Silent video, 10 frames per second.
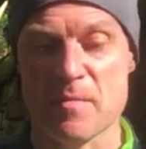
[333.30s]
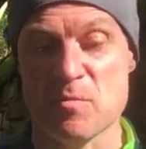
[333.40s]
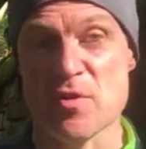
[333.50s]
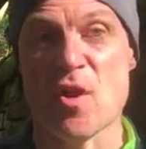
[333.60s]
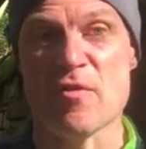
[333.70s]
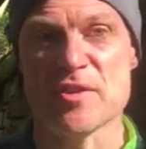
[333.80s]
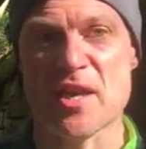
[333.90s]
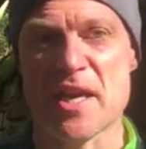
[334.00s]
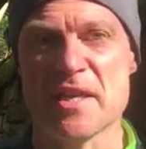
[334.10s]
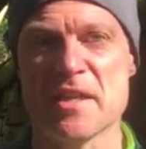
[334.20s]
with
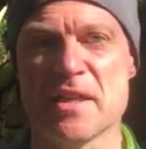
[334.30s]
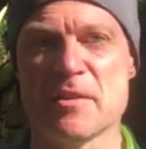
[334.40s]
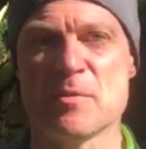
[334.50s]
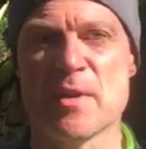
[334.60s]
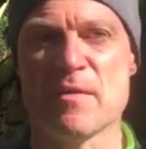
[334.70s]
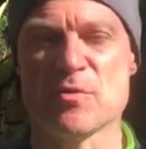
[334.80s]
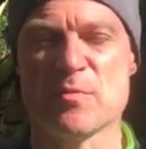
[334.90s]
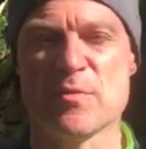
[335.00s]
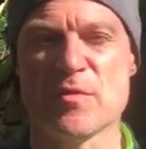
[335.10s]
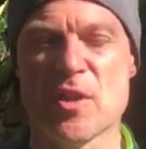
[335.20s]
RSA, to be able to
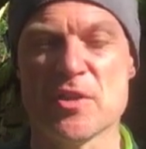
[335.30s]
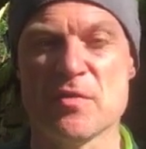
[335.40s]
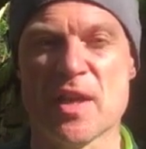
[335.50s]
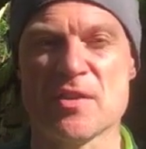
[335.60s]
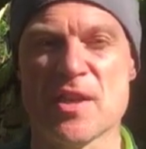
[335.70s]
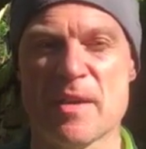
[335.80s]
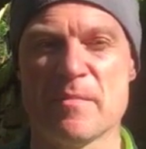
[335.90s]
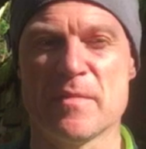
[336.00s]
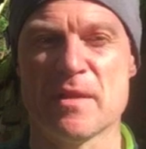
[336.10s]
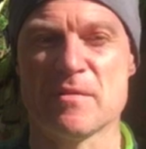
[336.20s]
provide you that
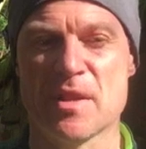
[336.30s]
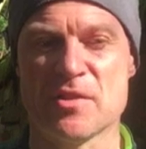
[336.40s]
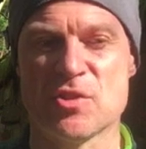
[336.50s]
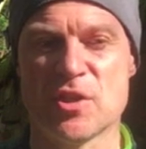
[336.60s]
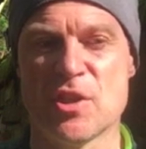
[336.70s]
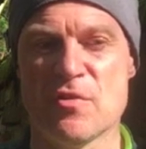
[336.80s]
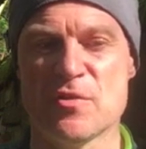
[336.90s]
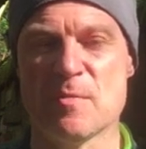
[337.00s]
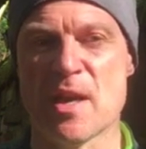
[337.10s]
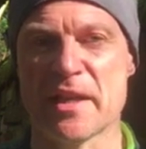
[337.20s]

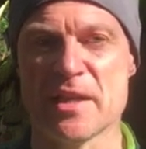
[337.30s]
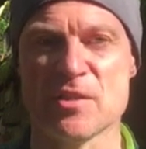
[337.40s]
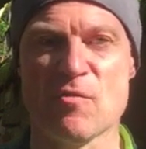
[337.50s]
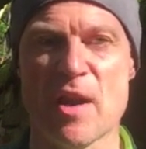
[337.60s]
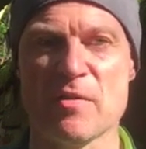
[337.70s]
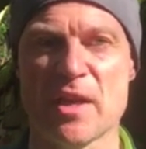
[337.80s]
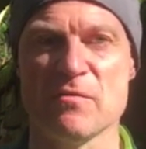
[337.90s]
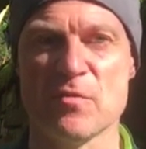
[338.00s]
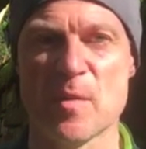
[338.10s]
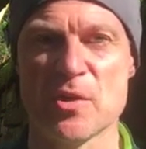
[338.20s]
security blanket around that
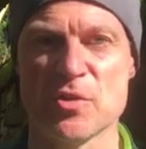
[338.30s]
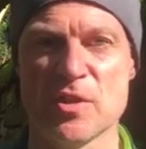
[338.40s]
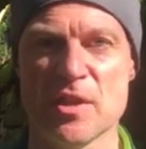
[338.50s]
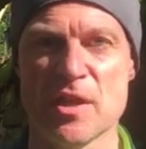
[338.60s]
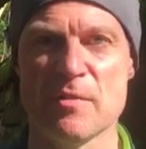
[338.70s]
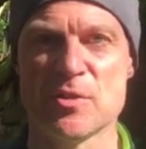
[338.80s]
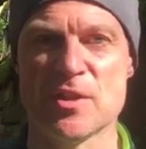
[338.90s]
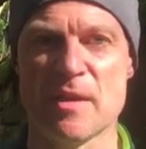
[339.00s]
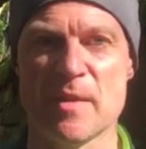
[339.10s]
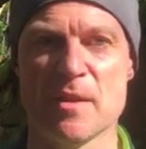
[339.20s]
information that it's
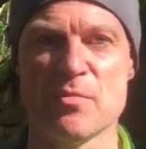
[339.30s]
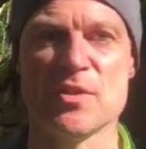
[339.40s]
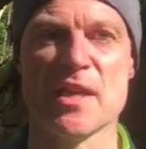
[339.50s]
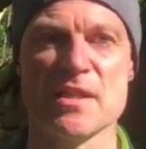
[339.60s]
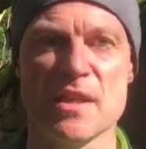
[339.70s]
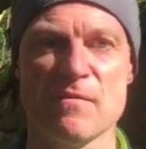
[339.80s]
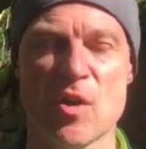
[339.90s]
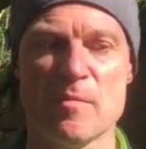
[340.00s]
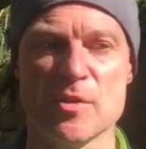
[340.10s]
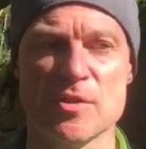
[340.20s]
in a protected
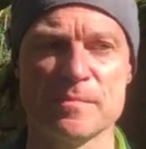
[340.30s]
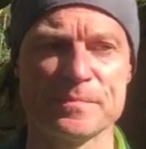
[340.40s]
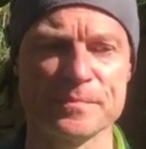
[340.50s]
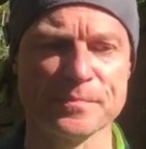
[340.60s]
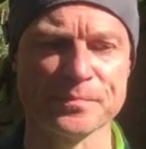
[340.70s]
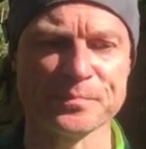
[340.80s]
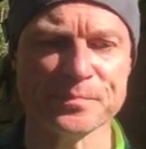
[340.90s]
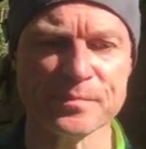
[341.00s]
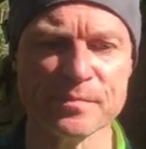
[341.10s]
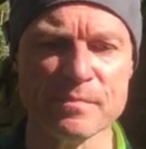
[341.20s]
environment.
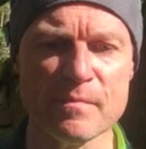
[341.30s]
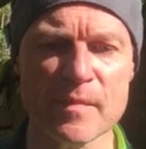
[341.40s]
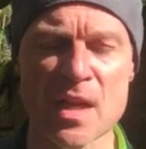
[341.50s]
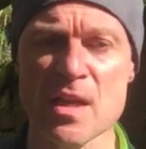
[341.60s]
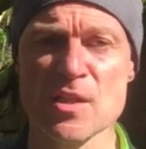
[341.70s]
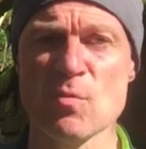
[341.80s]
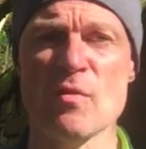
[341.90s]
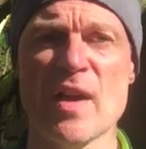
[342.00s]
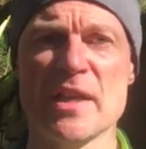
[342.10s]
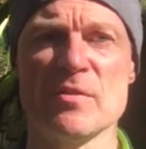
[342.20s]
So
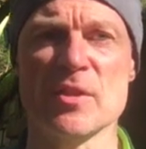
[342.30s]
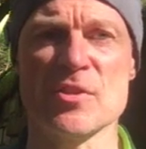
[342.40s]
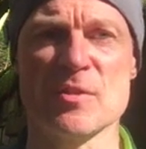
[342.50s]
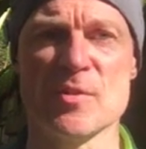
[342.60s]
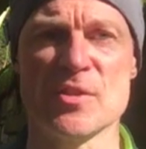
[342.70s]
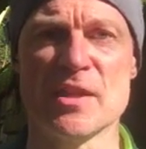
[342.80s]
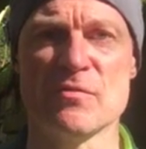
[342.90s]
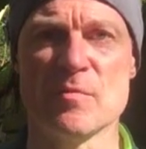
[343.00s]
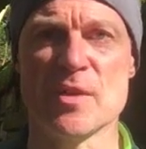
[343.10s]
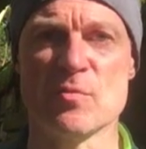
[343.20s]
what value are customers seeing
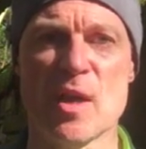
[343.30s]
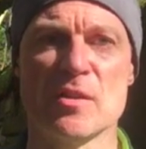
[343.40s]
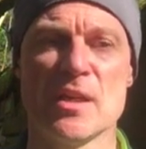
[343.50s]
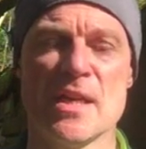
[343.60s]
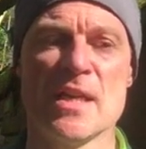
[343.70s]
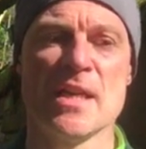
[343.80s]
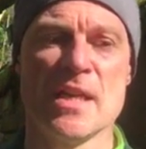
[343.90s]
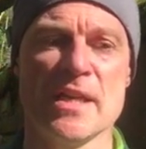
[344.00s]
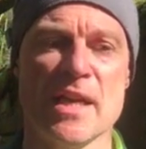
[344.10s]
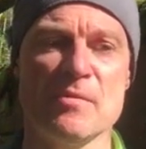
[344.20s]
from this? Well,
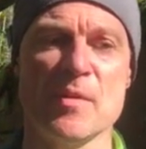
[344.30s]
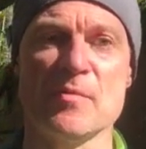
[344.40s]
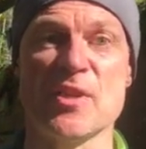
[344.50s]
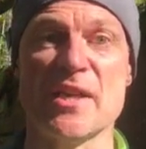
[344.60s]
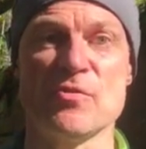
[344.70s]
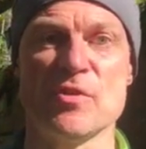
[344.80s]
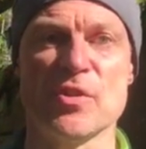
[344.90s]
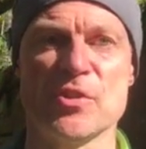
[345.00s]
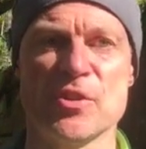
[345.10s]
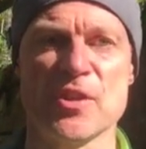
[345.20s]
data
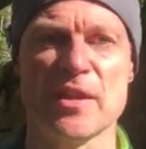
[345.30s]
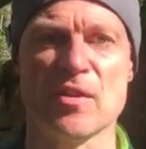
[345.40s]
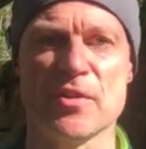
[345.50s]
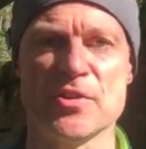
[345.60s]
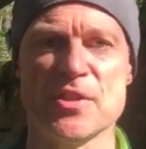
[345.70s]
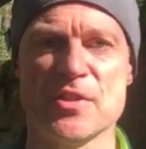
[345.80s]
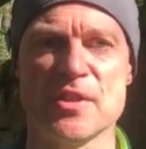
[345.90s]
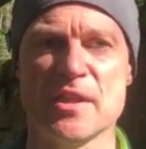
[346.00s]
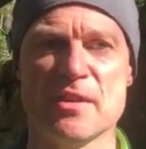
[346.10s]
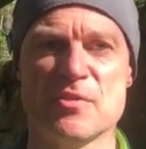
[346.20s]
reduction technologies,
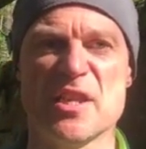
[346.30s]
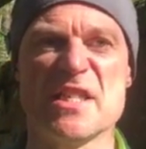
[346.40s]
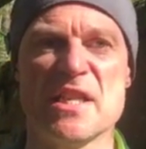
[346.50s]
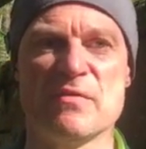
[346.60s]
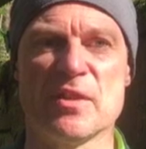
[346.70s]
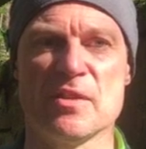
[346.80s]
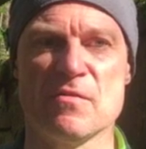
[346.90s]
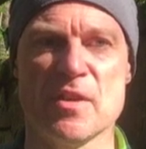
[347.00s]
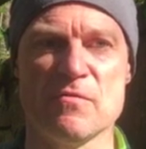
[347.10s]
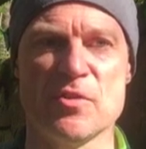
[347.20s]

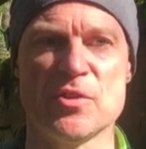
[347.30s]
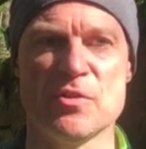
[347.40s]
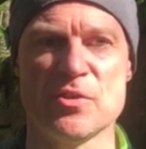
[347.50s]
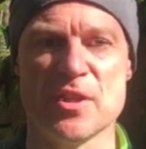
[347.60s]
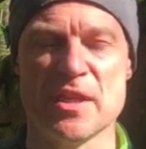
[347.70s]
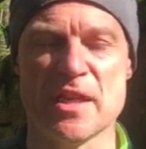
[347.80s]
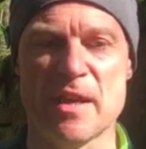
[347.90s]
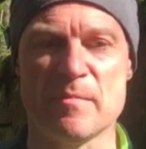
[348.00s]
significantly reduce the